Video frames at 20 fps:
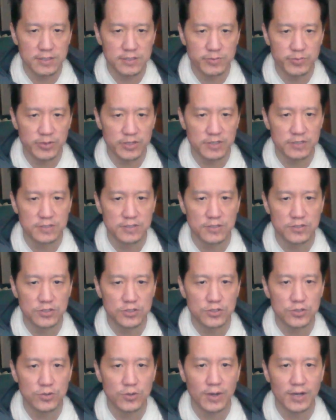because the
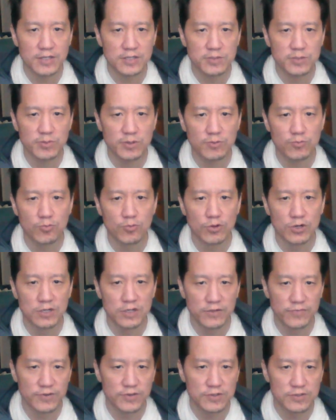2 has to be
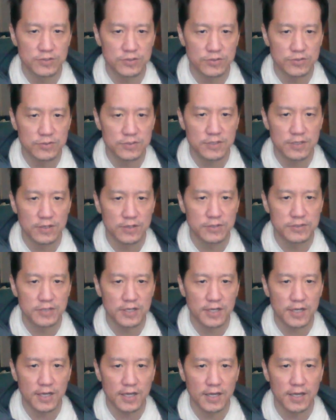one of these two cells
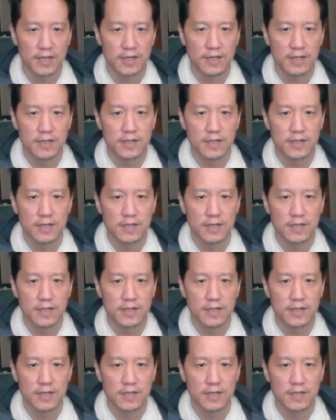again.